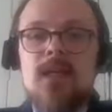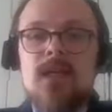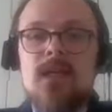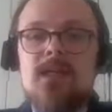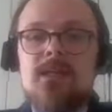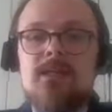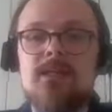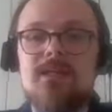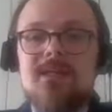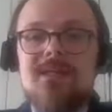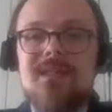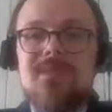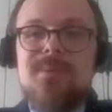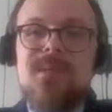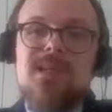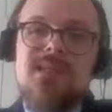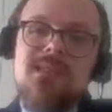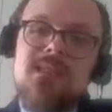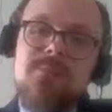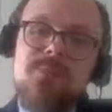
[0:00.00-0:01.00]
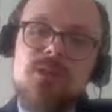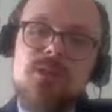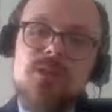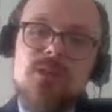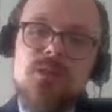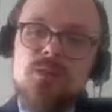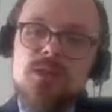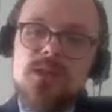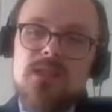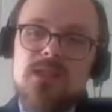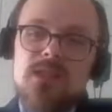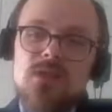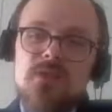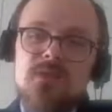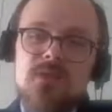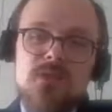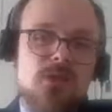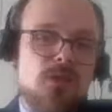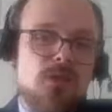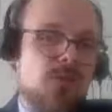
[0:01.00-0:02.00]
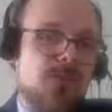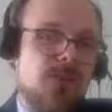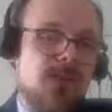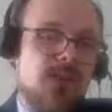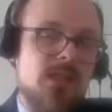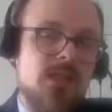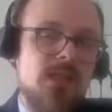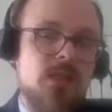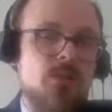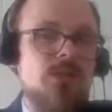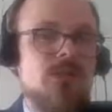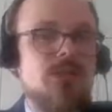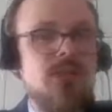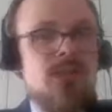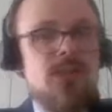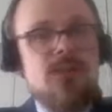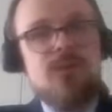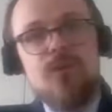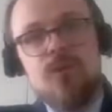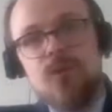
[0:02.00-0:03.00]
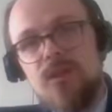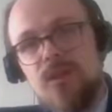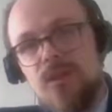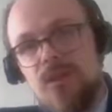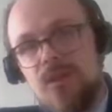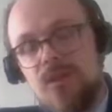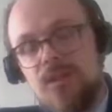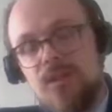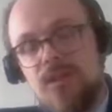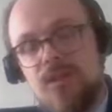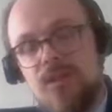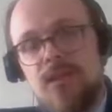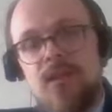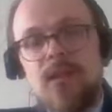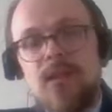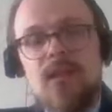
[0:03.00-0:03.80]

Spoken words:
and the expected project duration should be around 3-4 years.